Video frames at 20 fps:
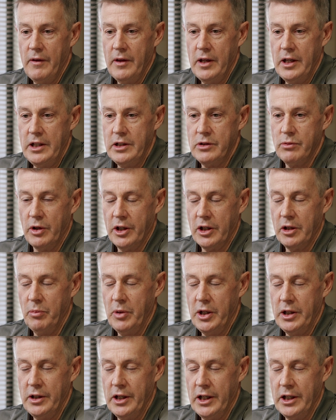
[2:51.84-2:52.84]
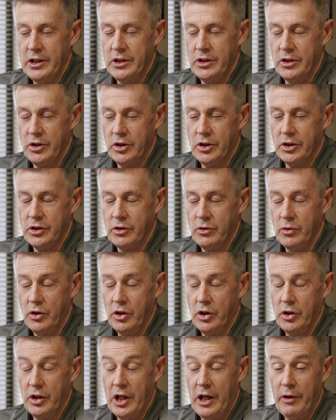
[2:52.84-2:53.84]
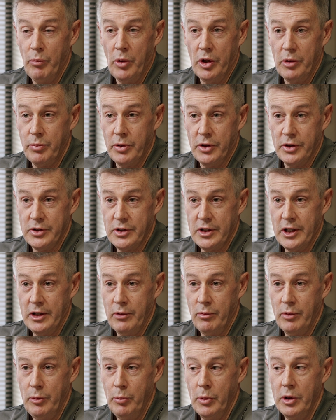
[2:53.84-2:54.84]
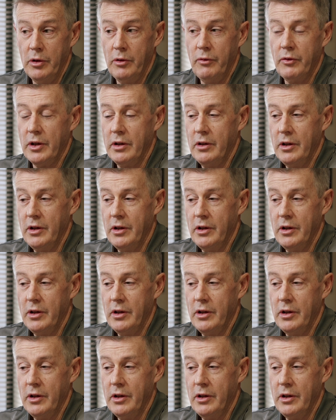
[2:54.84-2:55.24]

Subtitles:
His recommendation was I would have my prostate removed.